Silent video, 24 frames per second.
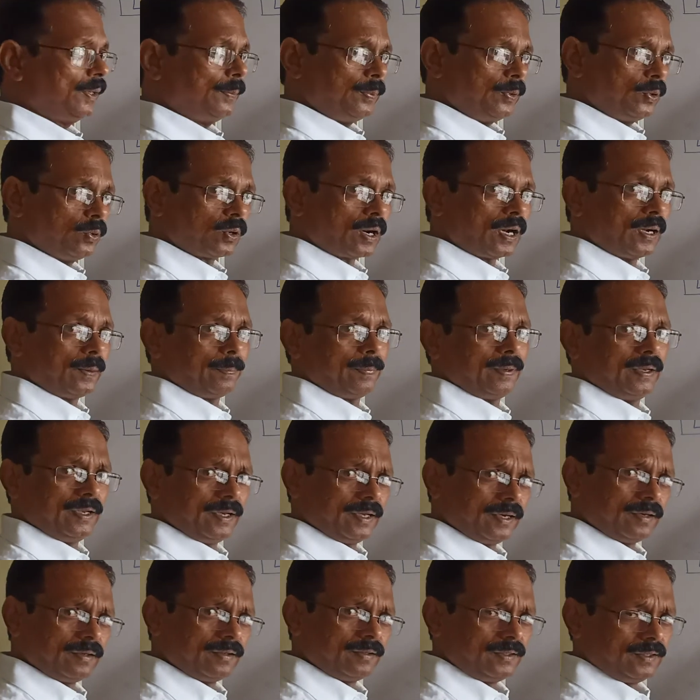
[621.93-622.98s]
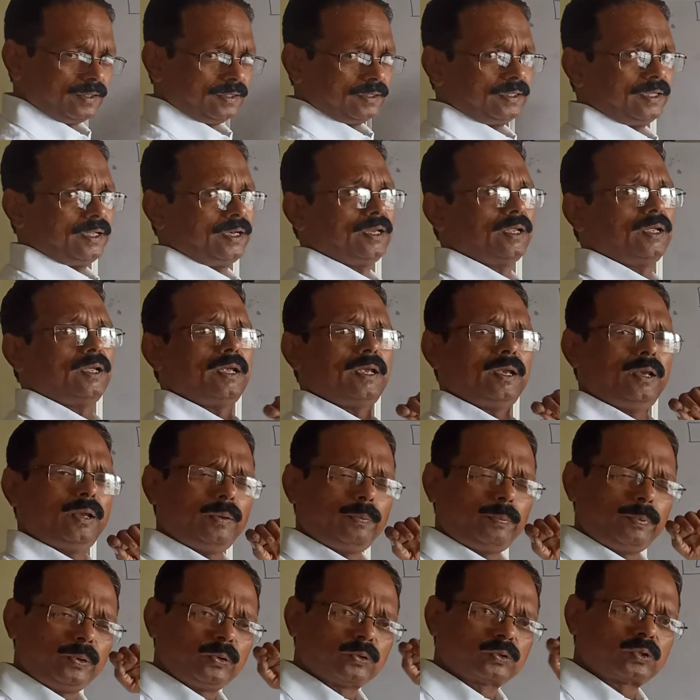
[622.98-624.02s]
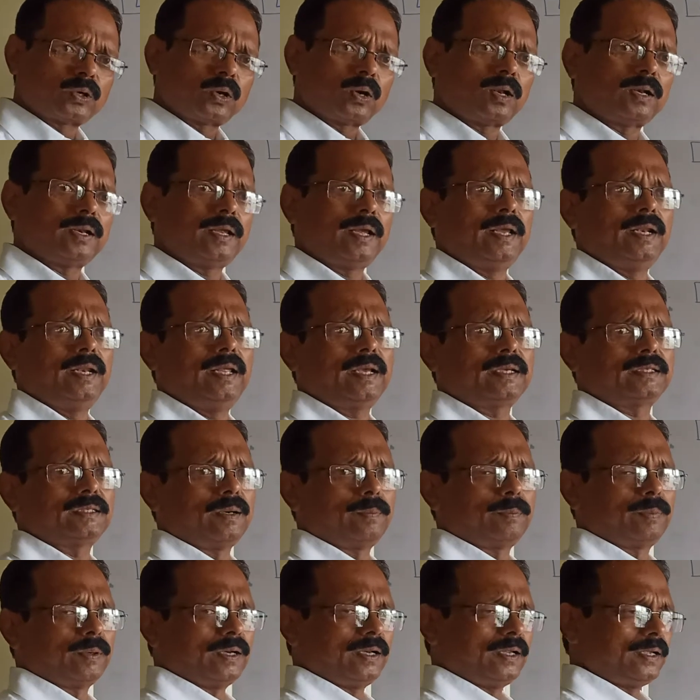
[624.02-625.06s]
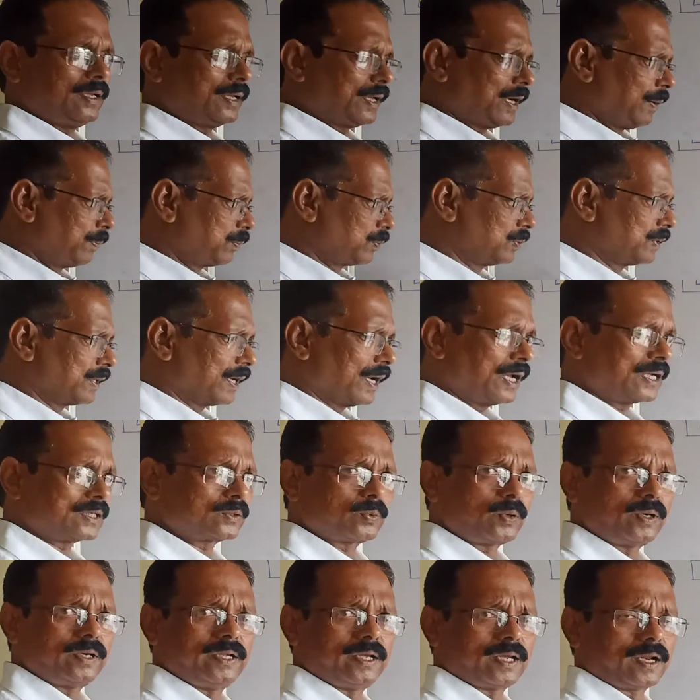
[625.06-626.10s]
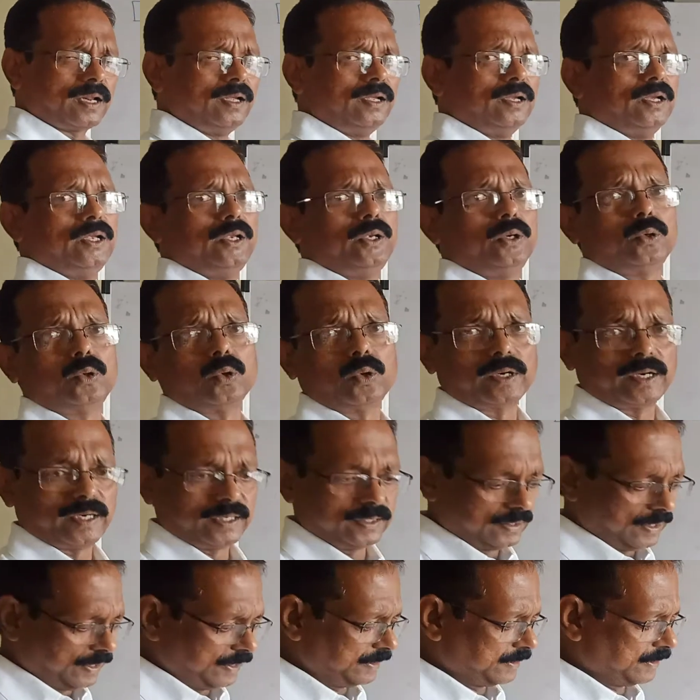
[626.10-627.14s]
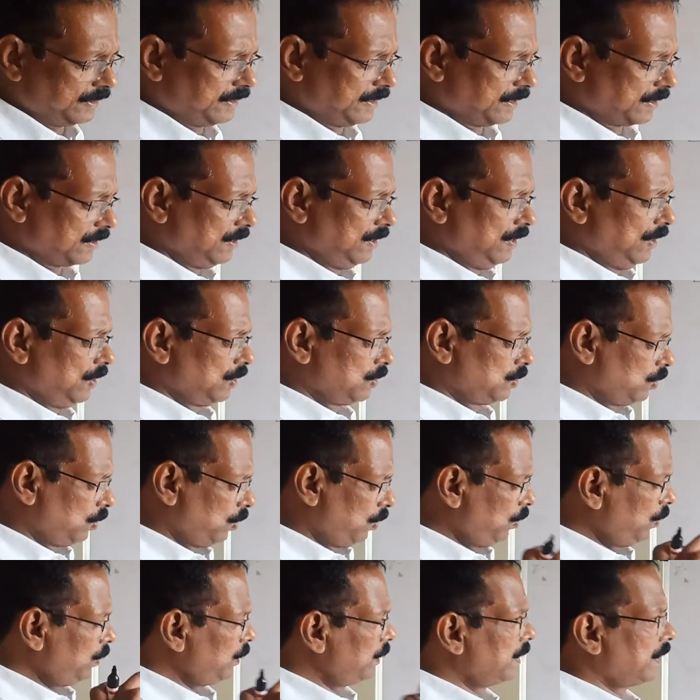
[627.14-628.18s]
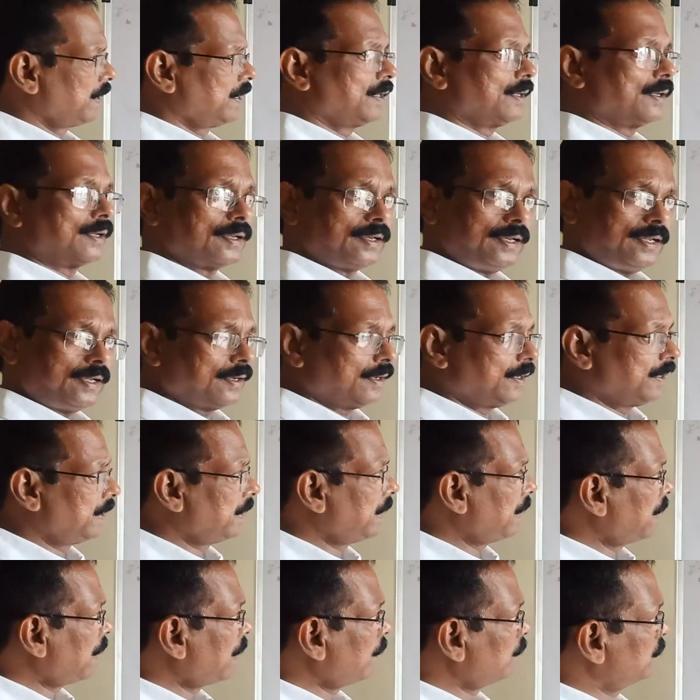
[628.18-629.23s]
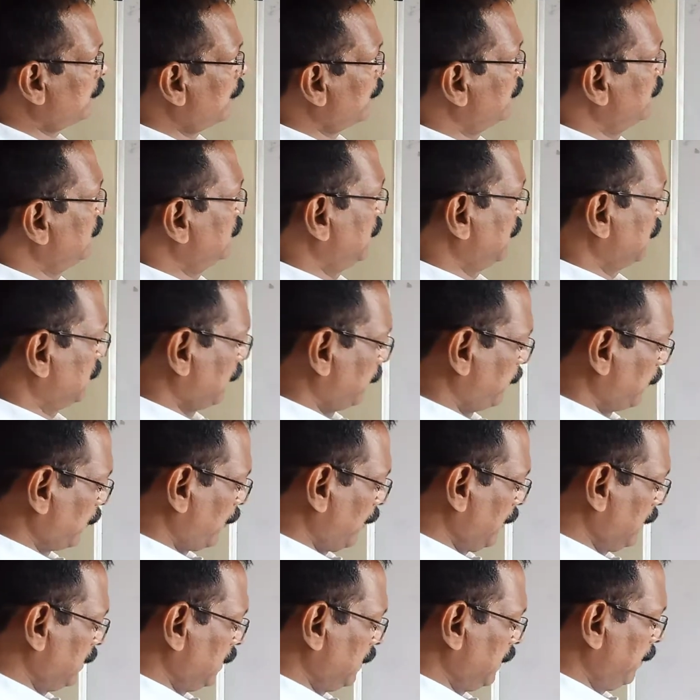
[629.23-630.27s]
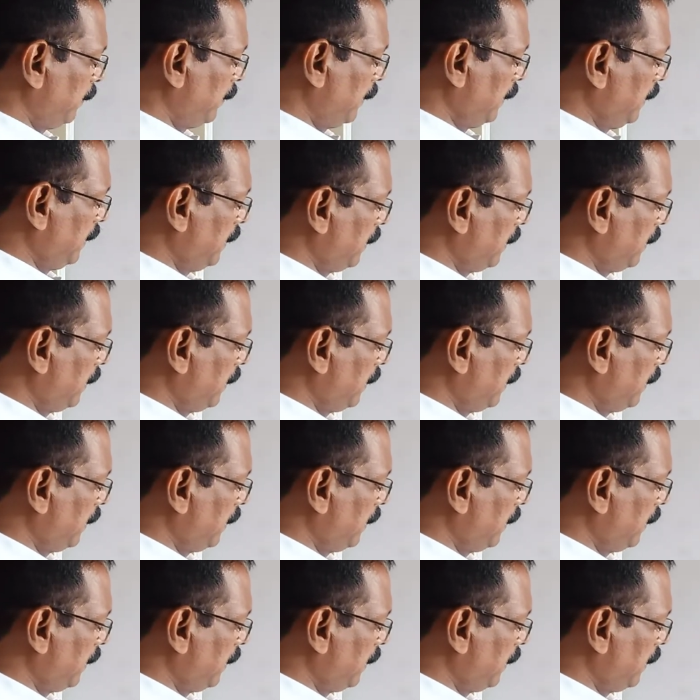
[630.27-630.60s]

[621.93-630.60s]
if you write pn, then if you solve any example here up to the last point here, you don't get the result here. So observe this example. What is the given